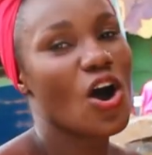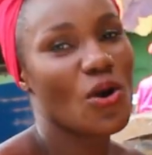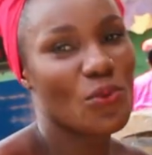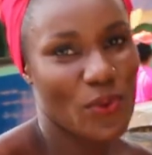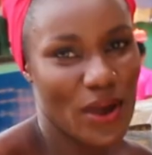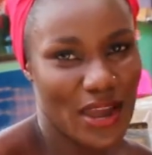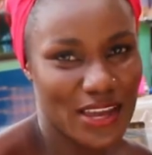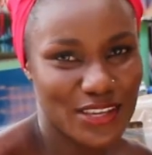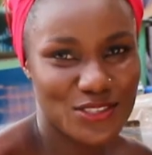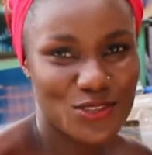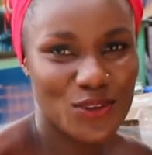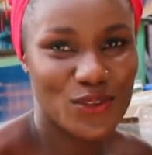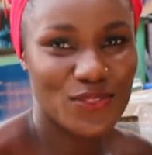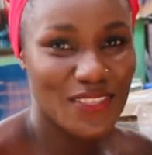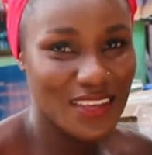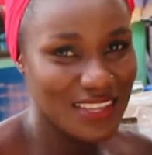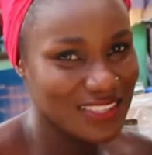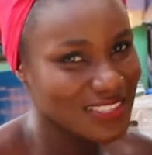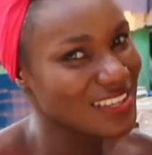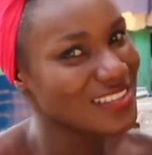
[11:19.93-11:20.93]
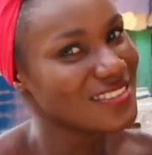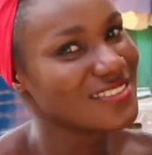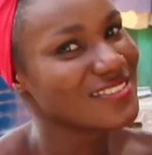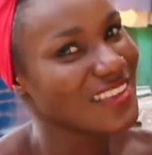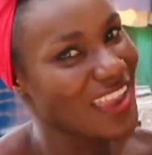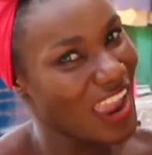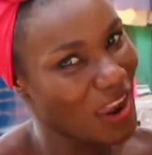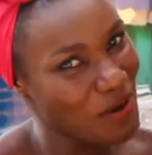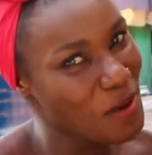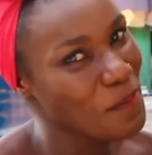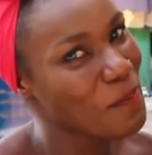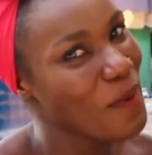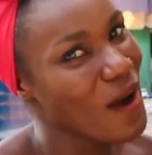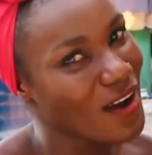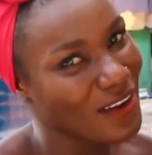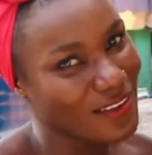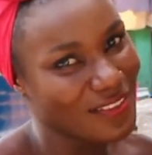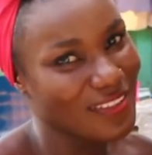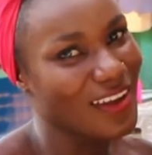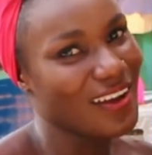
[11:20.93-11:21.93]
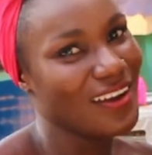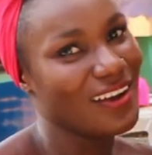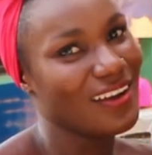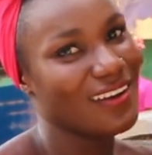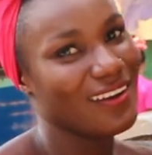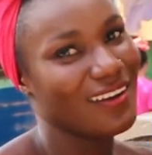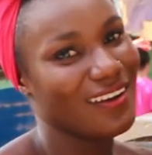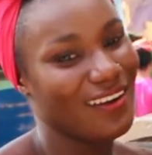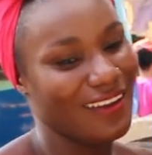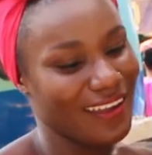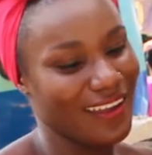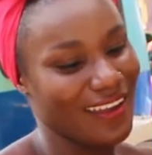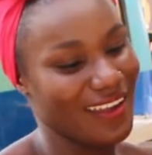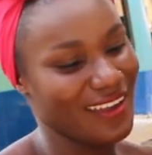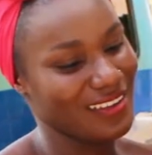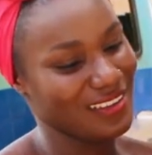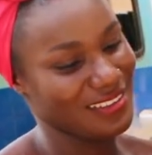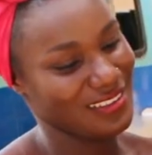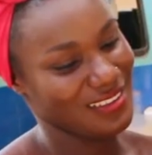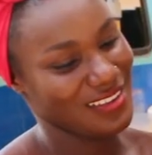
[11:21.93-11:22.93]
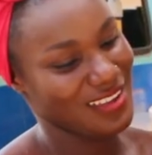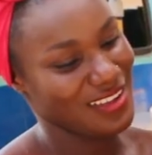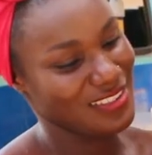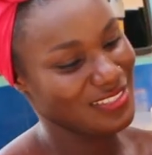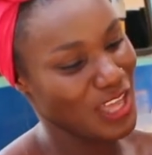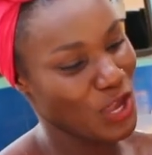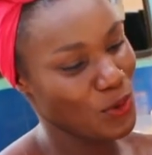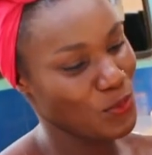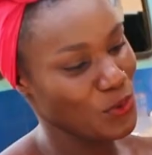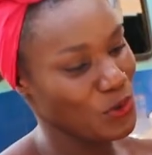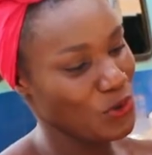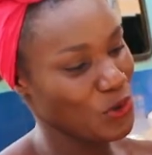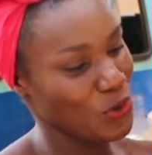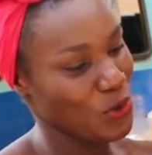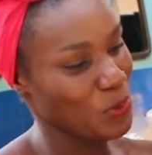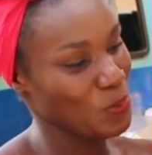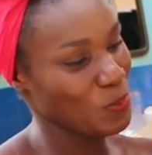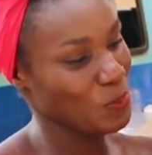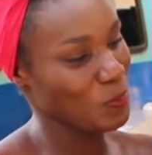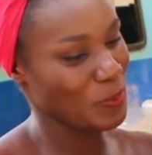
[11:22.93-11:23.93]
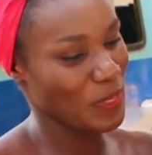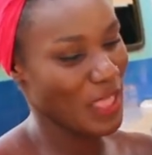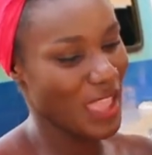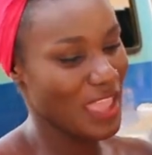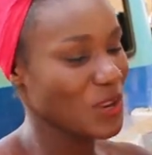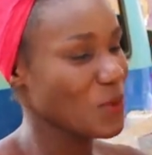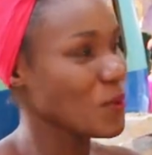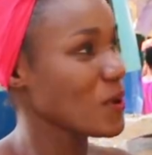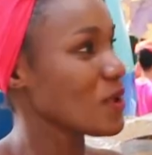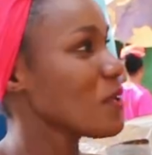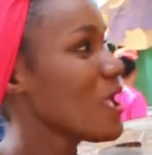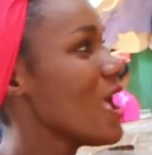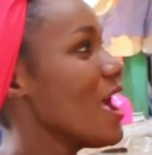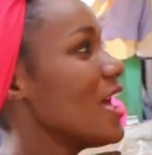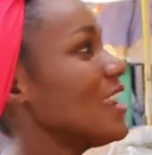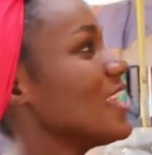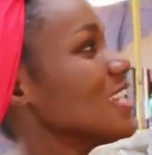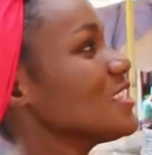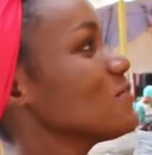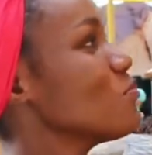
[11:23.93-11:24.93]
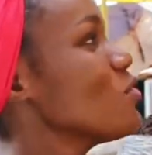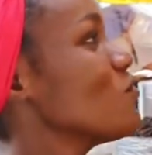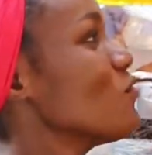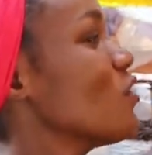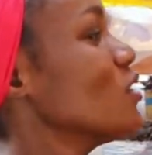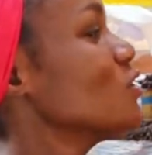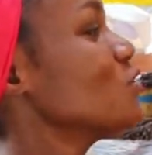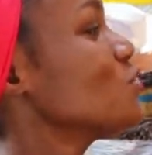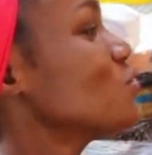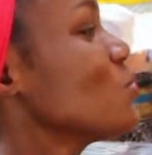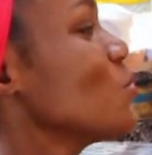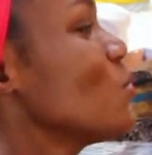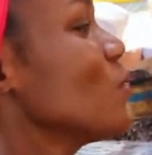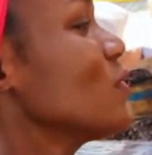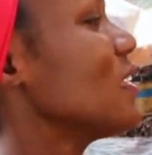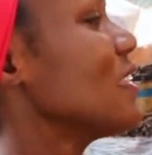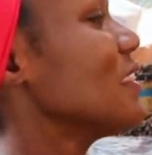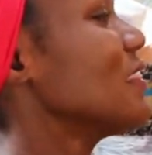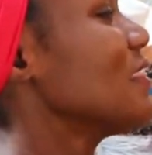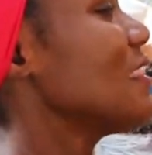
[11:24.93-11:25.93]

All right, so this is curry powder, okay, that we know. Anyway, let's move on to the